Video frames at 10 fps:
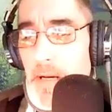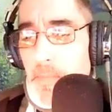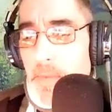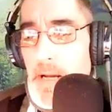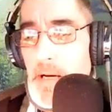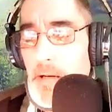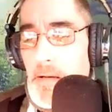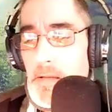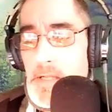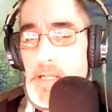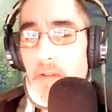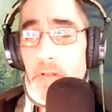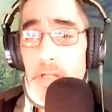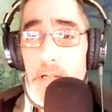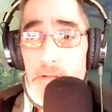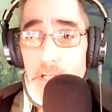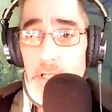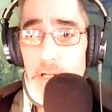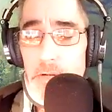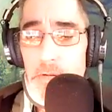up there several years
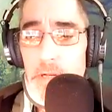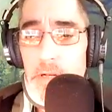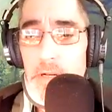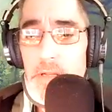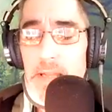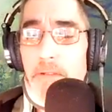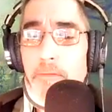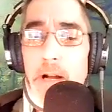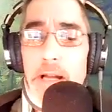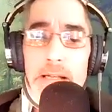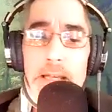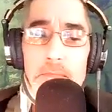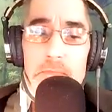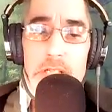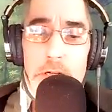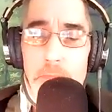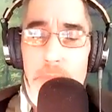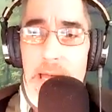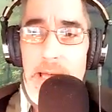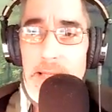ago that frightened him so
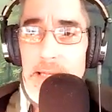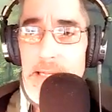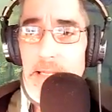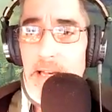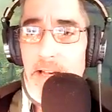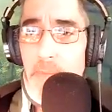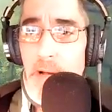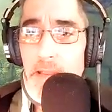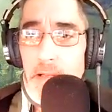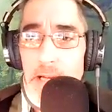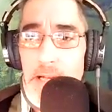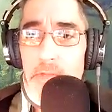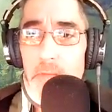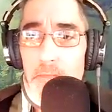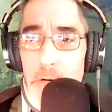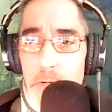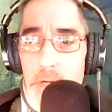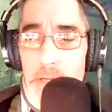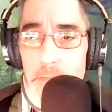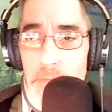bad that he left by the light of the
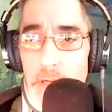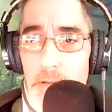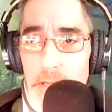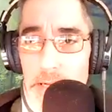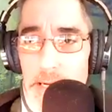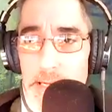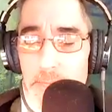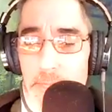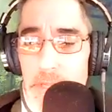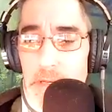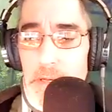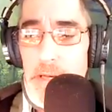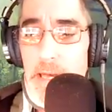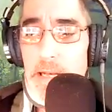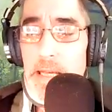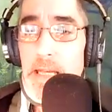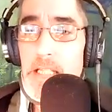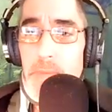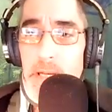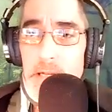moon in the middle of the night. And he
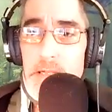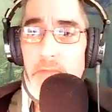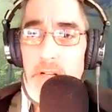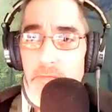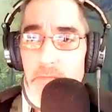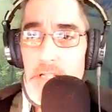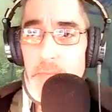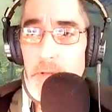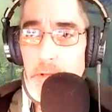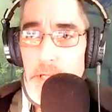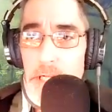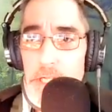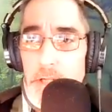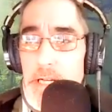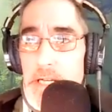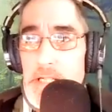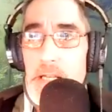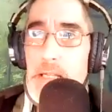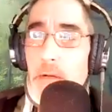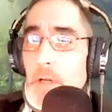speaks of an invisible creature. He
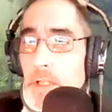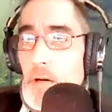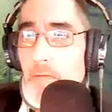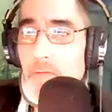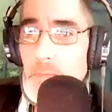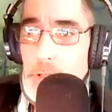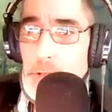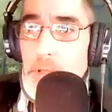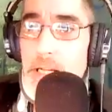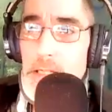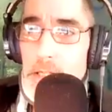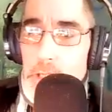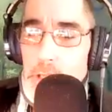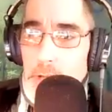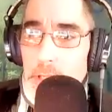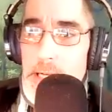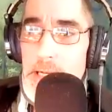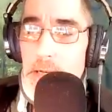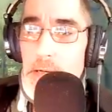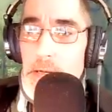says it would go from tree to tree.